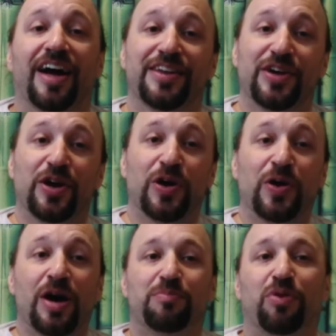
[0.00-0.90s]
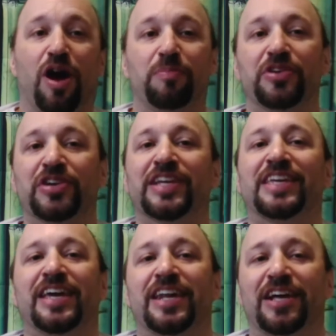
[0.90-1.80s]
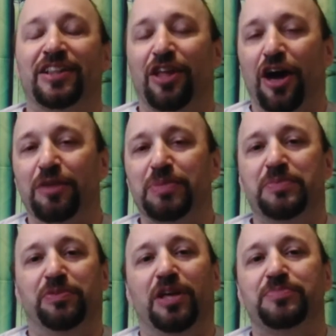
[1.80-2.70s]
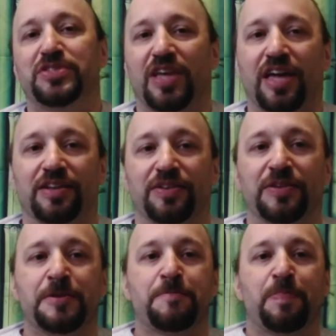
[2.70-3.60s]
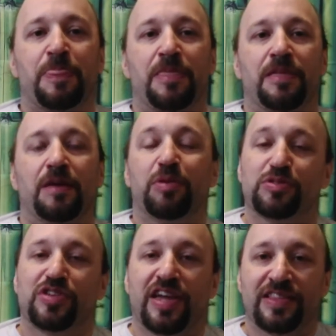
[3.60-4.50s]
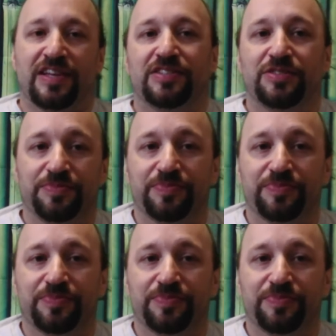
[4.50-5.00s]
know I'm probably going to get a lot of people upset about saying this.